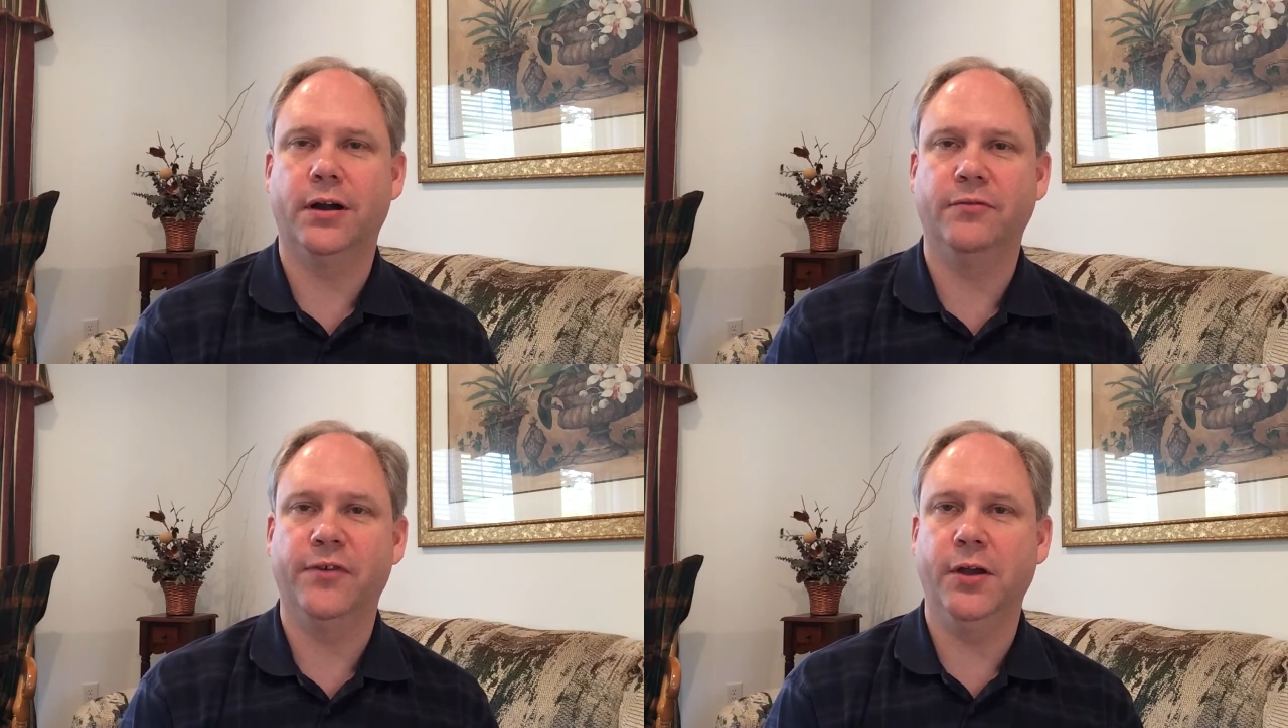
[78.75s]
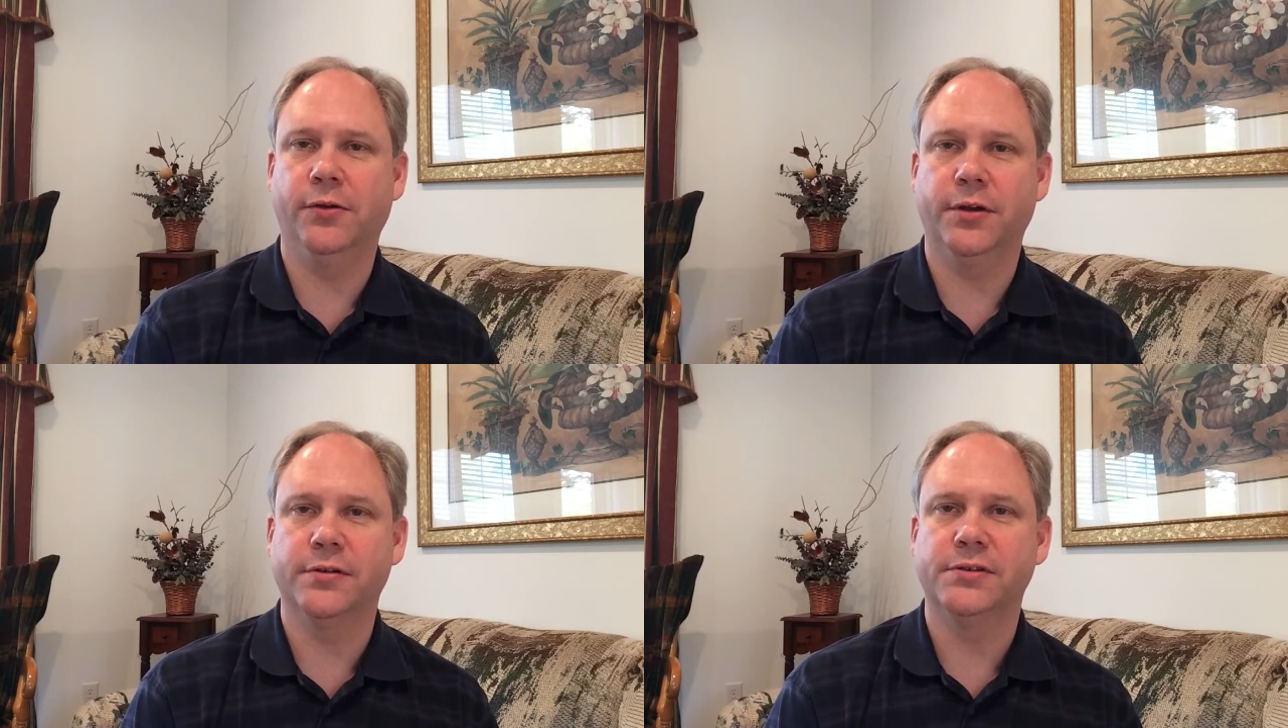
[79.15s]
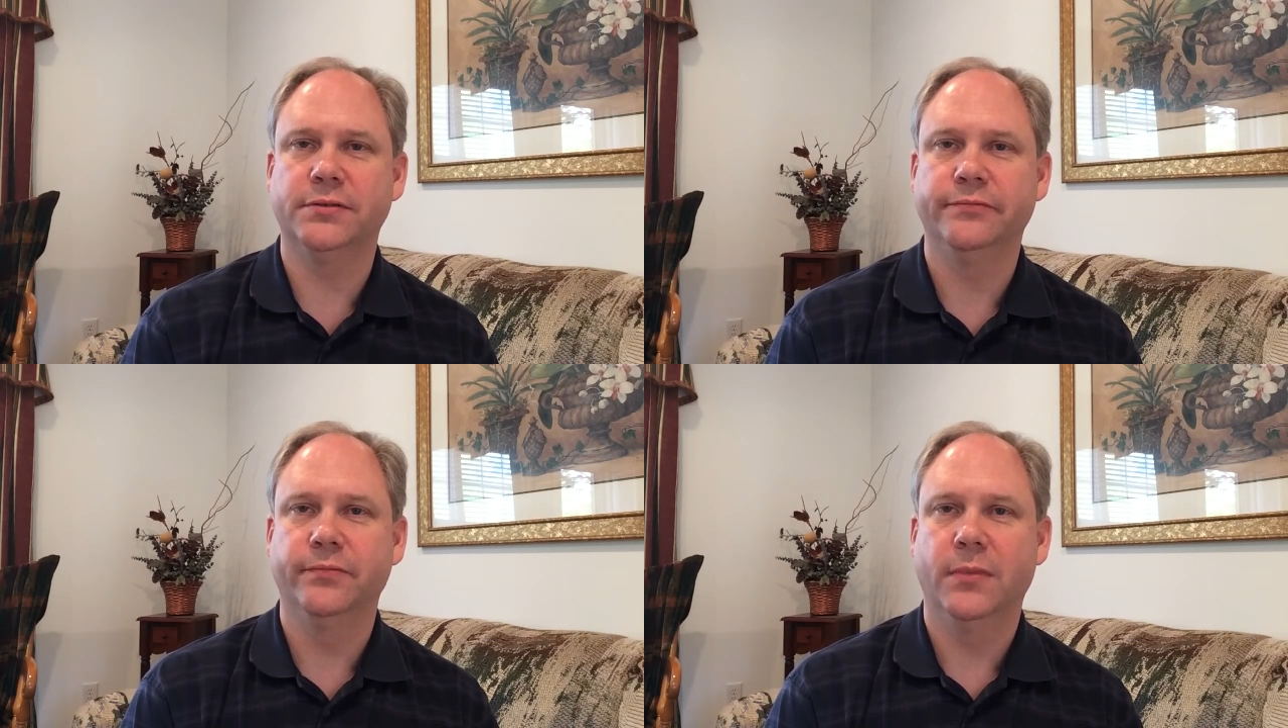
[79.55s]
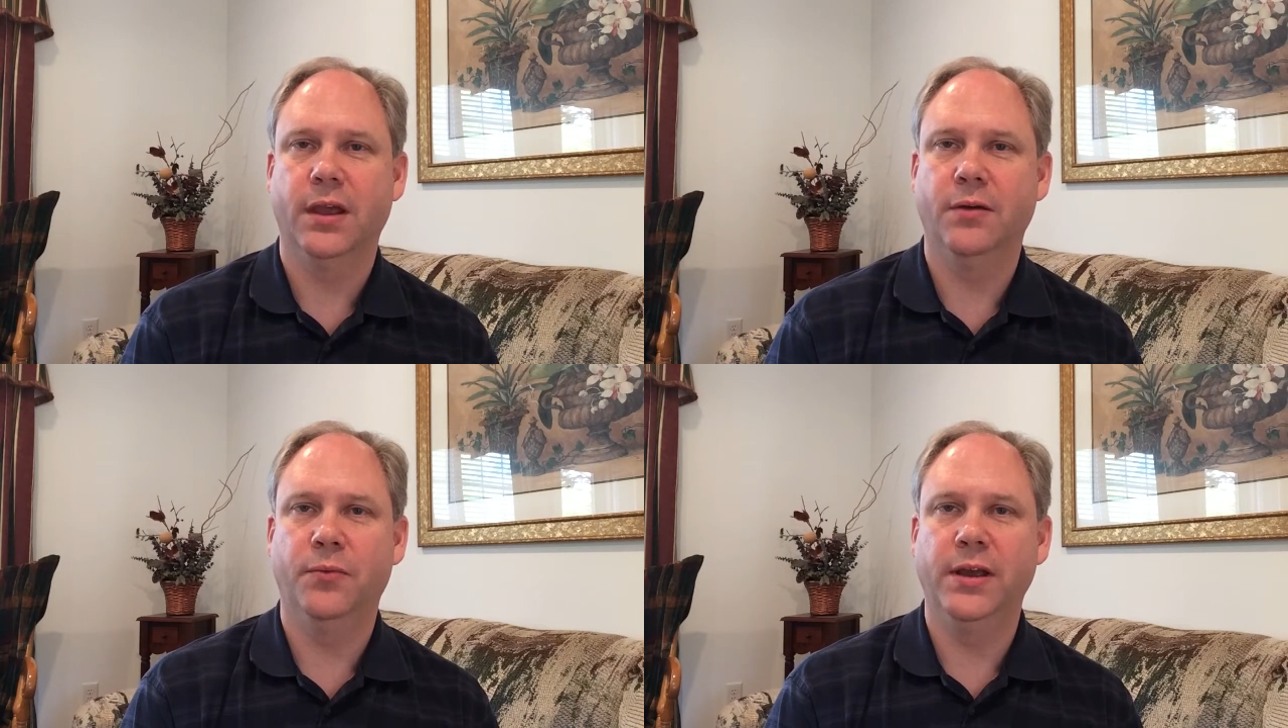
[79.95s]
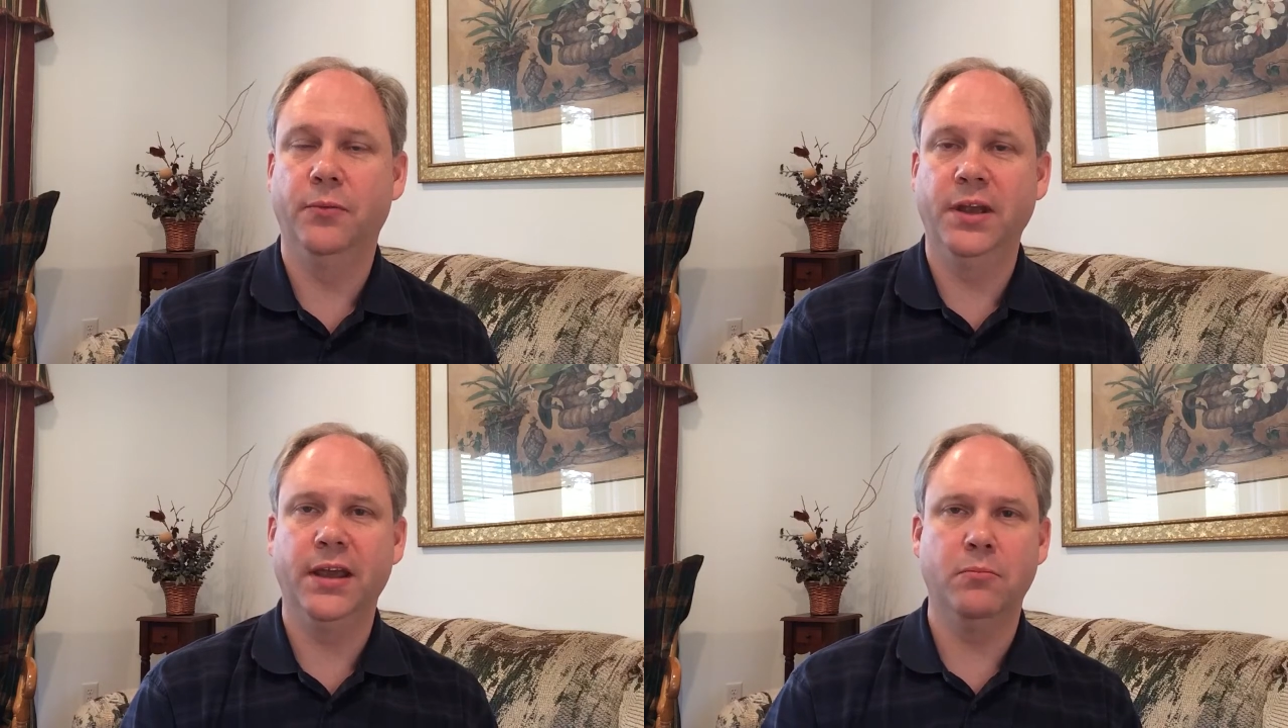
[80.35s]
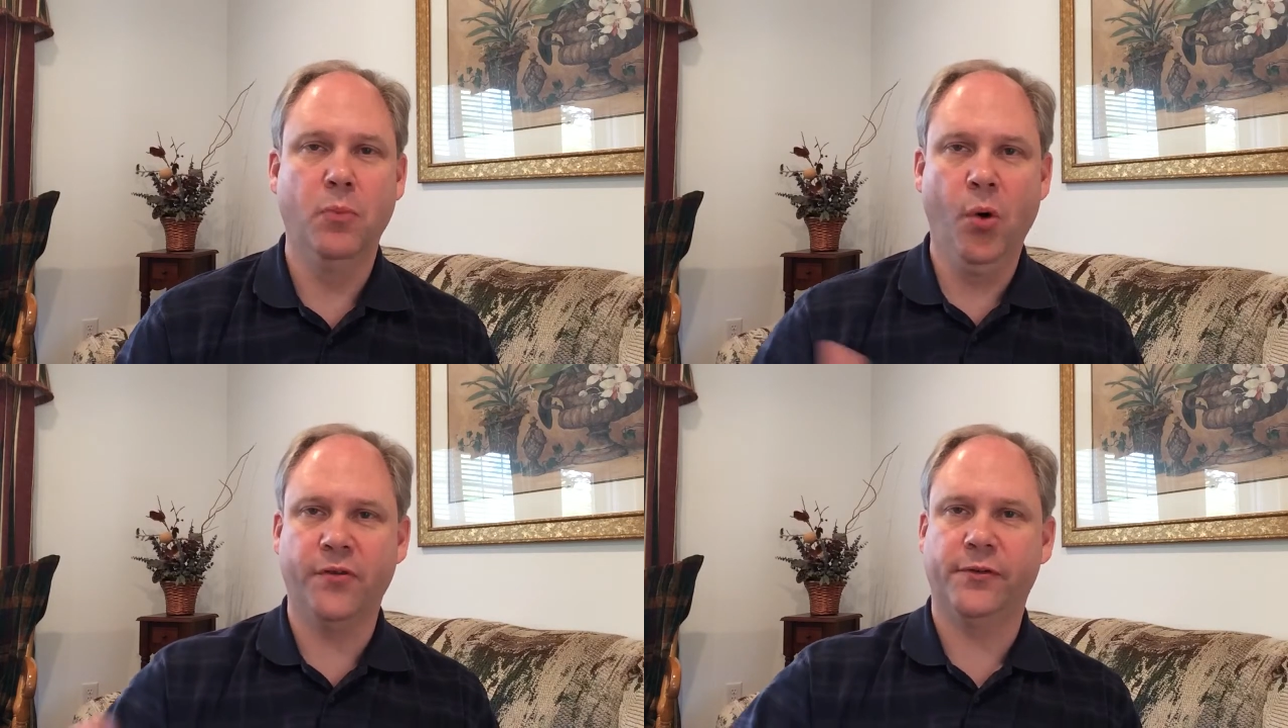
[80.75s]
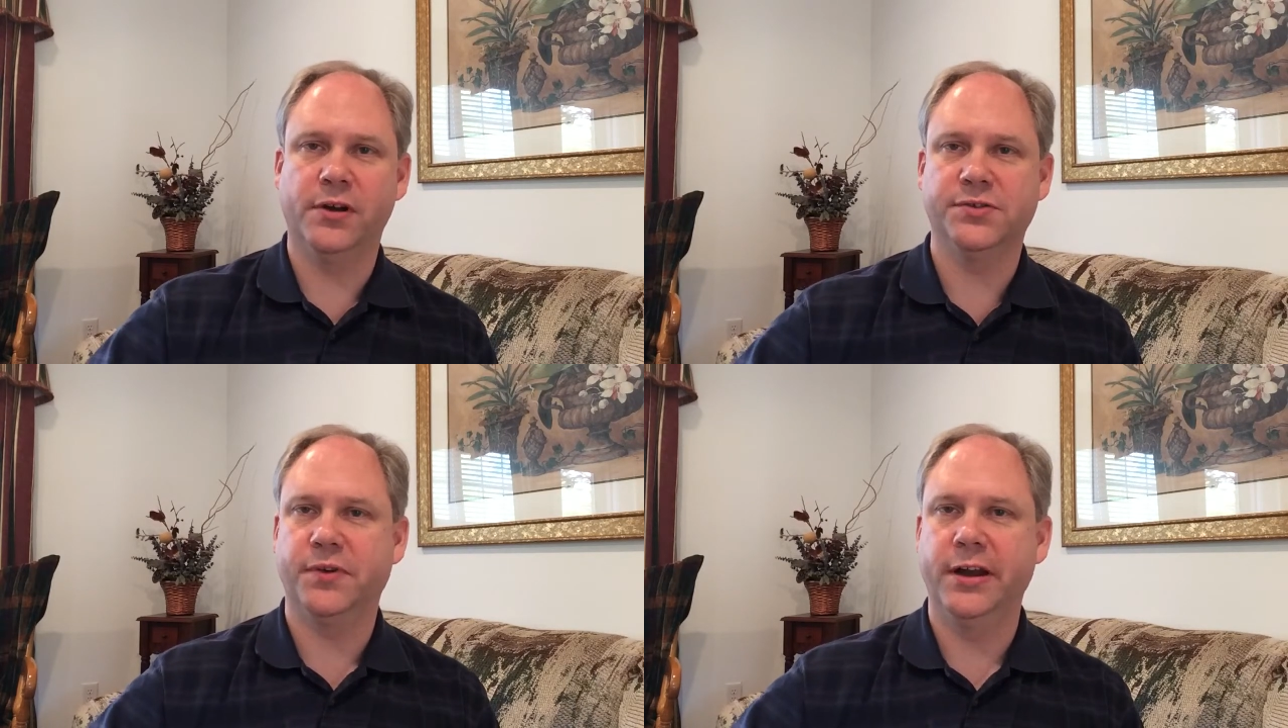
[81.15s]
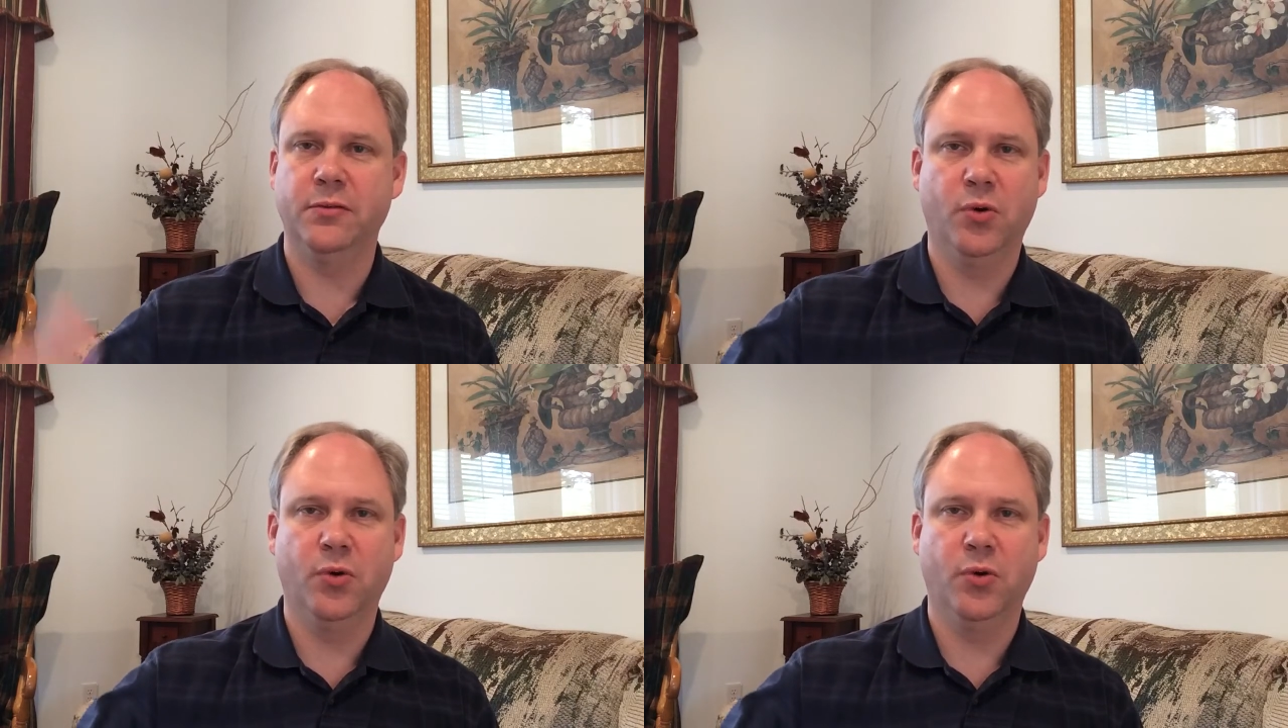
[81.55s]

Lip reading: failures. And we get more frustrated,